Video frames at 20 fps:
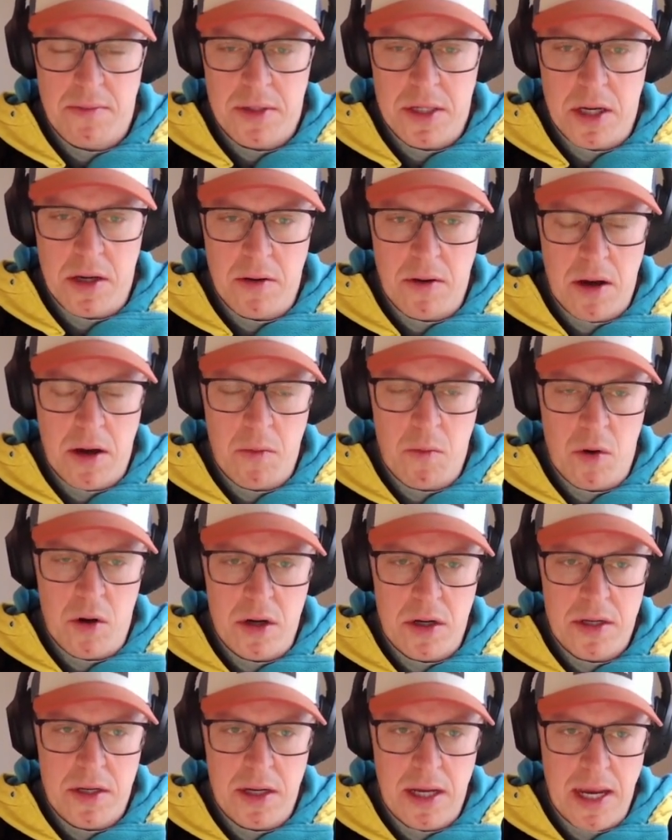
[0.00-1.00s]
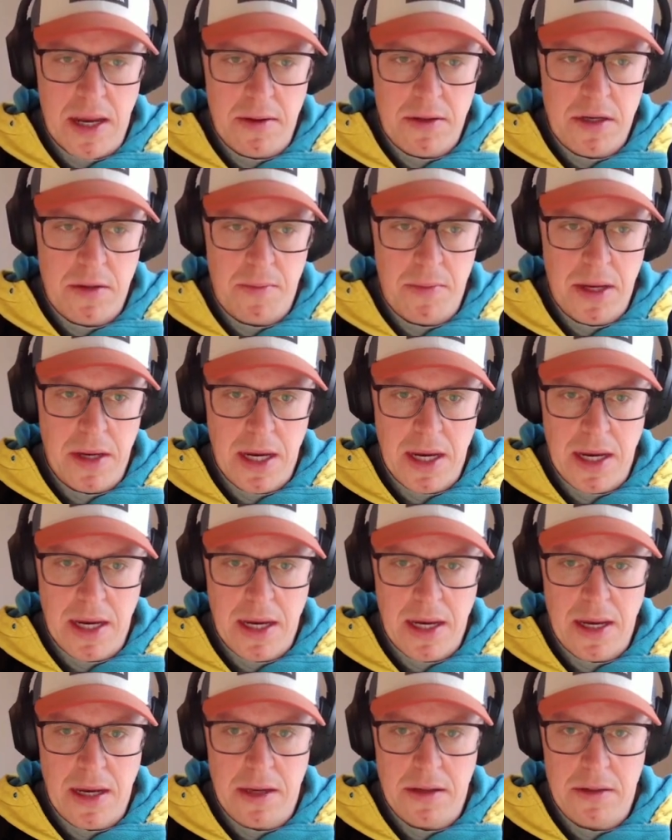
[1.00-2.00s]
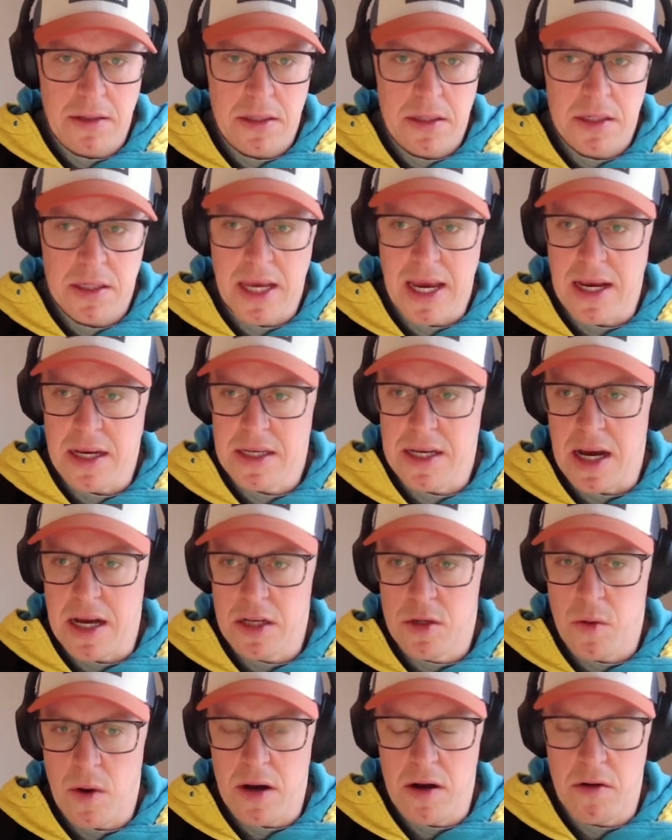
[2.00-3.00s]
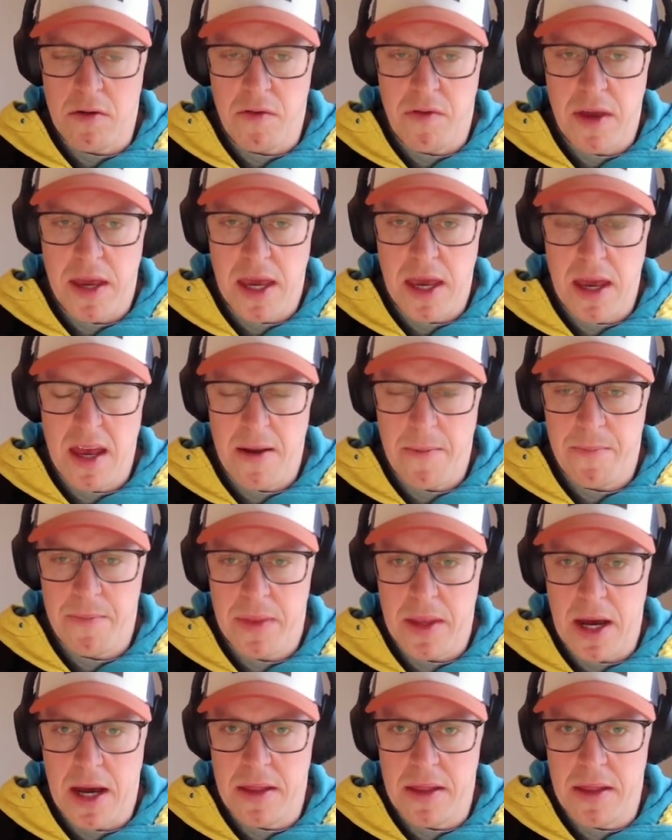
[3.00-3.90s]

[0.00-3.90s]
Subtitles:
So I want it to be 6 out of 12 here,